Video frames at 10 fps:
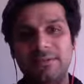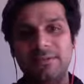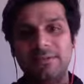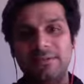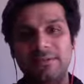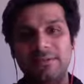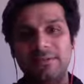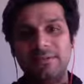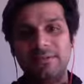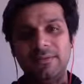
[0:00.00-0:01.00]

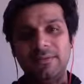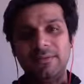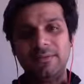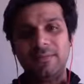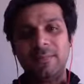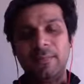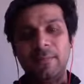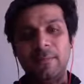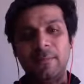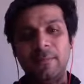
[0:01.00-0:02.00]

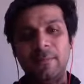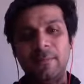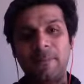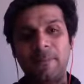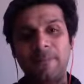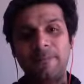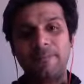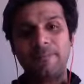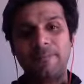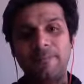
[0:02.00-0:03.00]

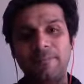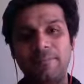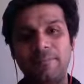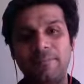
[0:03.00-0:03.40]
(not speaking)